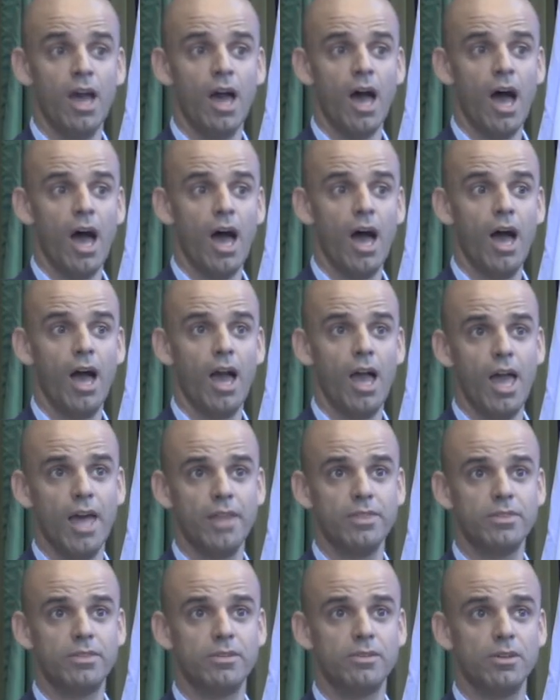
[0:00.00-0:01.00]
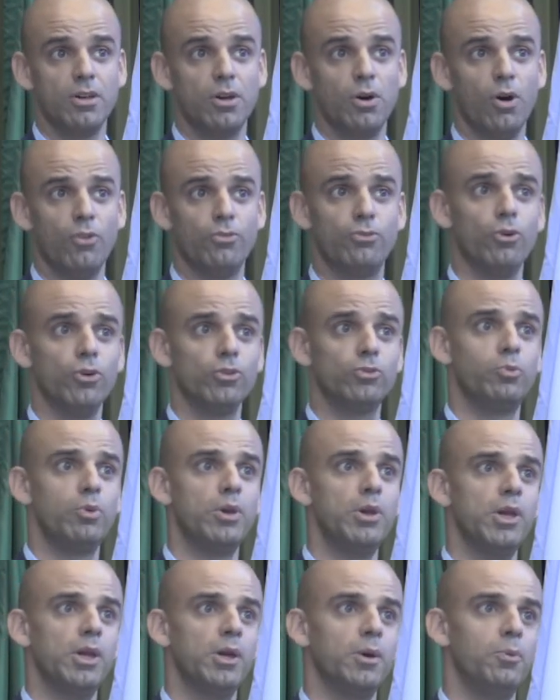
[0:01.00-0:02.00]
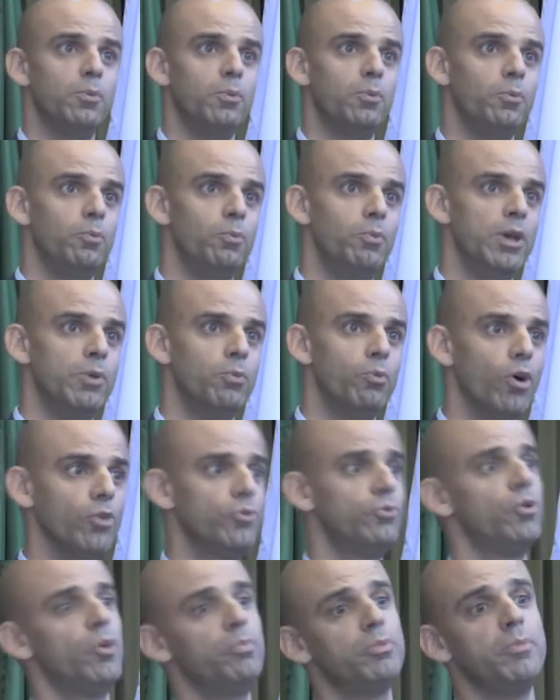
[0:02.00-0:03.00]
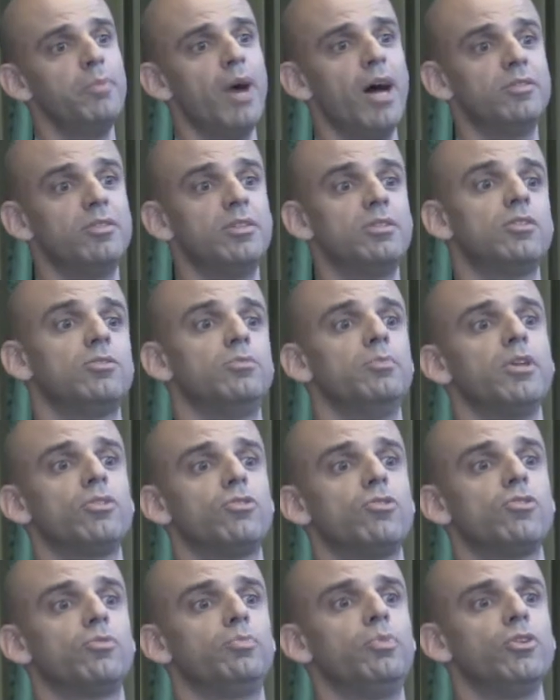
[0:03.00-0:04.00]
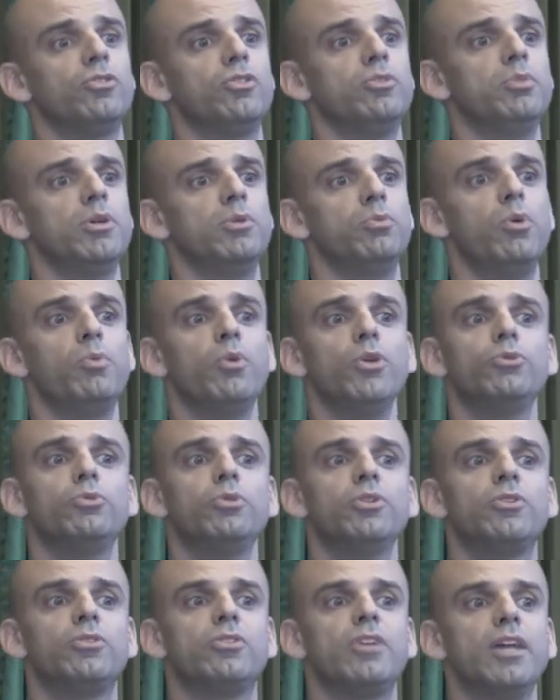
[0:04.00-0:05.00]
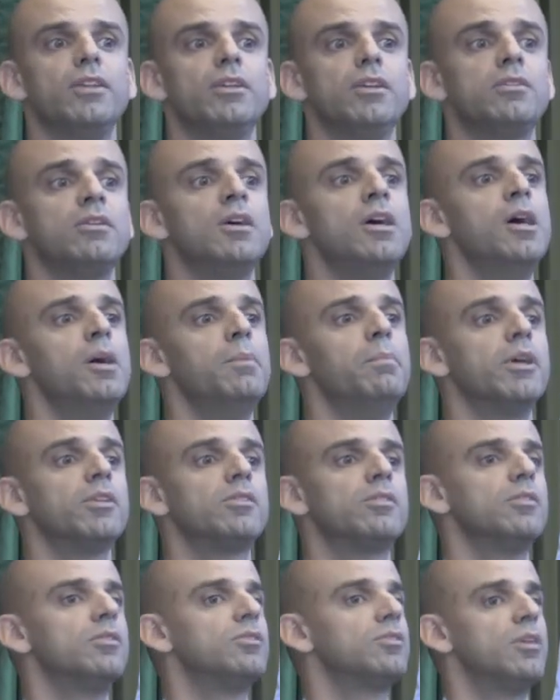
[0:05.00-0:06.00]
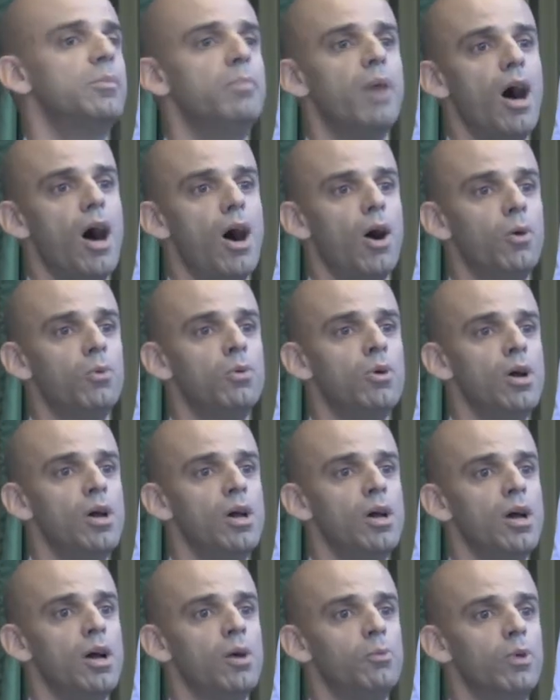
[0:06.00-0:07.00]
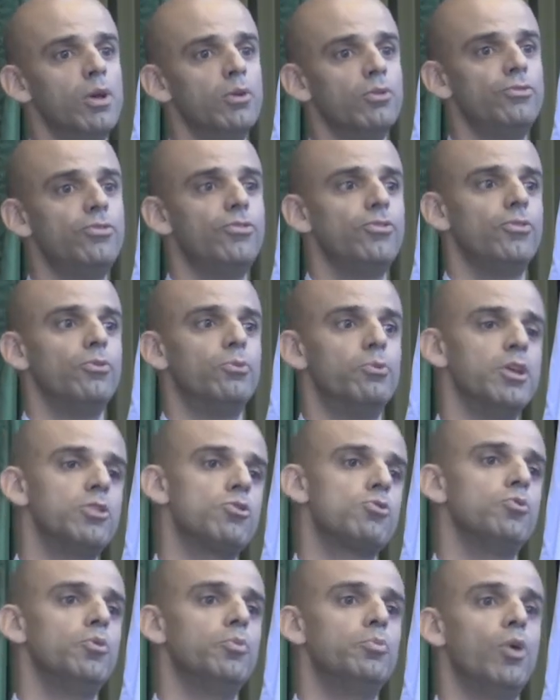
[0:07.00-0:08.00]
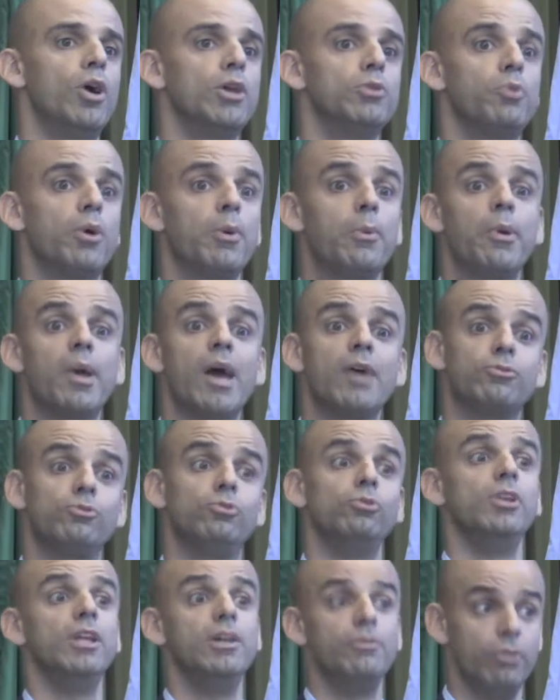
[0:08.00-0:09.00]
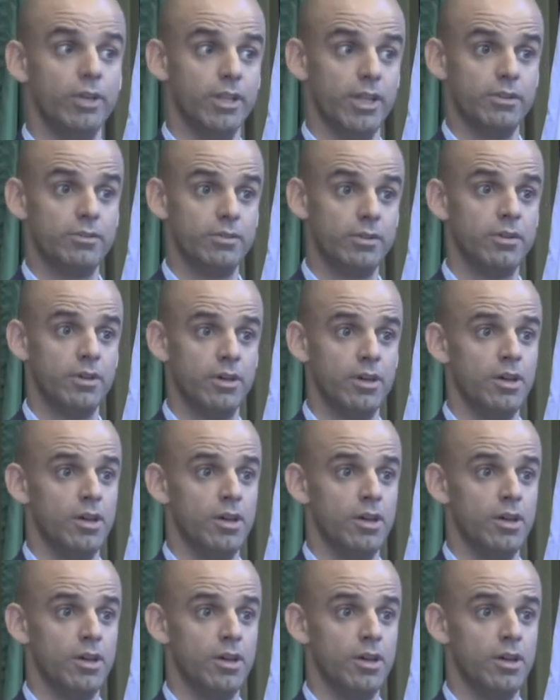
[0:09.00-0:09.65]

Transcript: And of course, we want to optimize it as much as possible, we want to understand it, but somehow we'll reach to a point where we have to live with it.